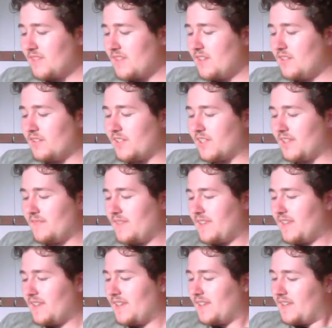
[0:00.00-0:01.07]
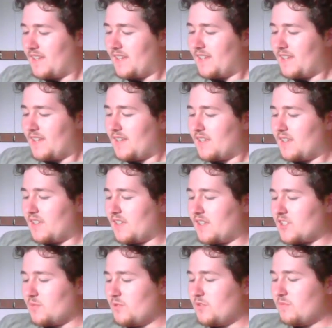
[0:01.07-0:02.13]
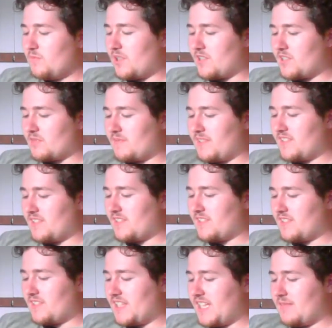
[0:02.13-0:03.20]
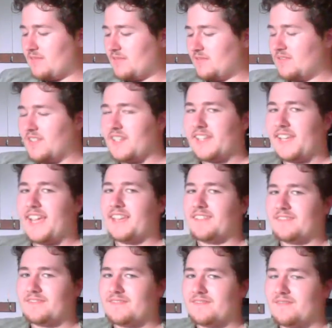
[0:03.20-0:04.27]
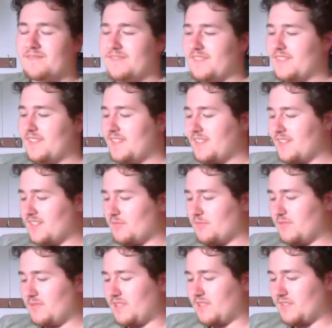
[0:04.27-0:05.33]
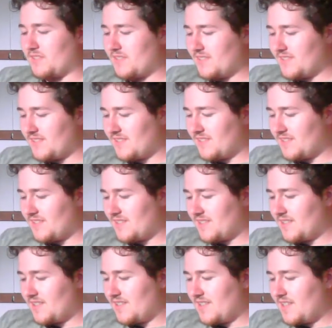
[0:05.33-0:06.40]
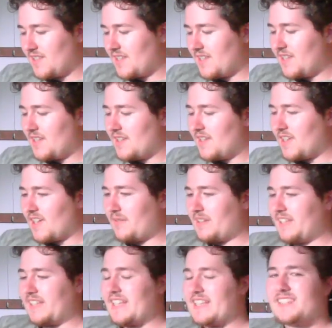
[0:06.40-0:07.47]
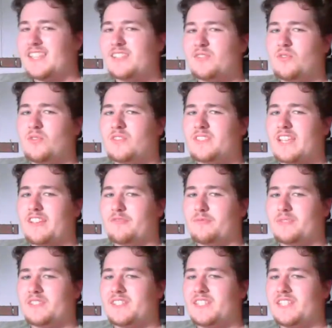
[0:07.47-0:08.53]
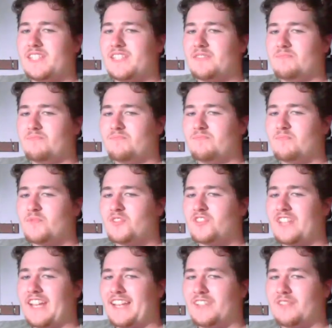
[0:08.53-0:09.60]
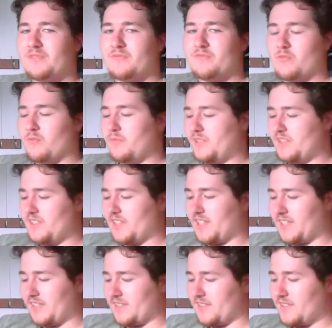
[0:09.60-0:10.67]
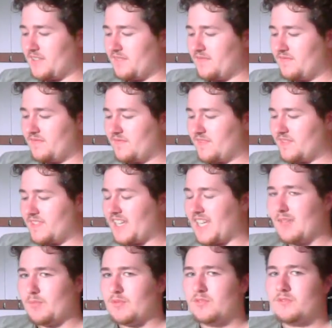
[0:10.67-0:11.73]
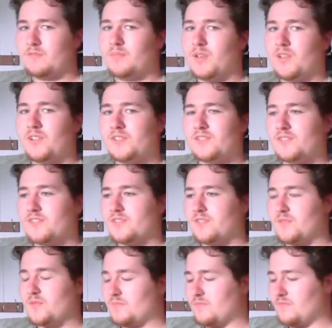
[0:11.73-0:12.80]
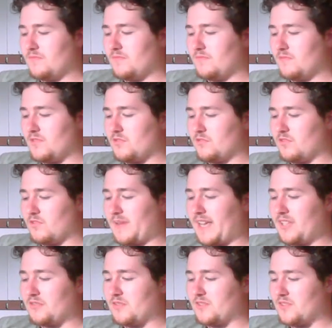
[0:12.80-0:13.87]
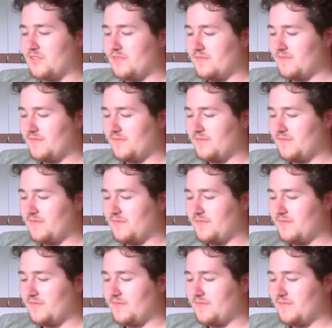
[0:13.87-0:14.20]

Okay. A small box rests under the table. Again, a small box. I mean, I guess these orcs have pretty standard room designs. Table, box, straw mattress.